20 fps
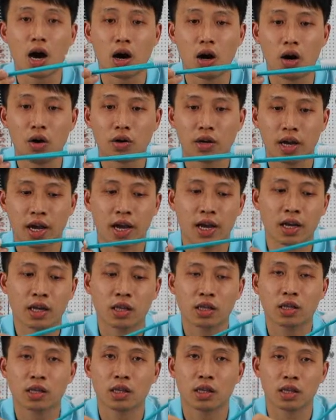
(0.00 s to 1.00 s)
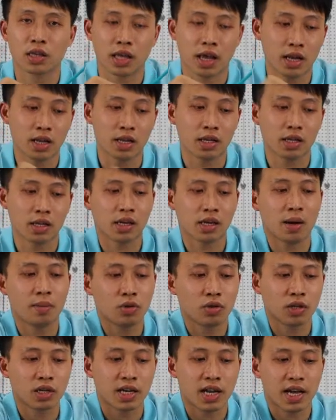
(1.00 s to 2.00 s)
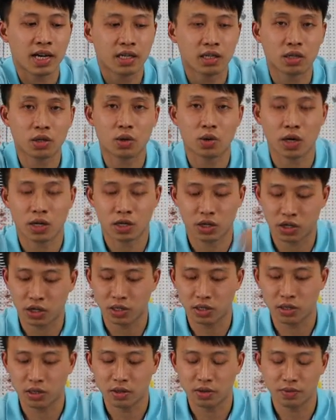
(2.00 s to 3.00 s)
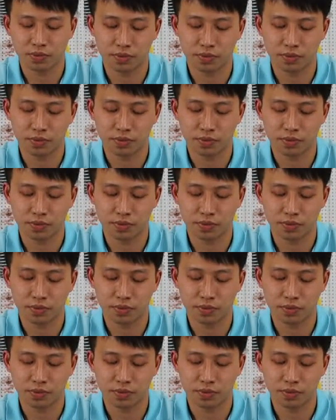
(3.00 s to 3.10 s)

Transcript: Okay, then come to the next question.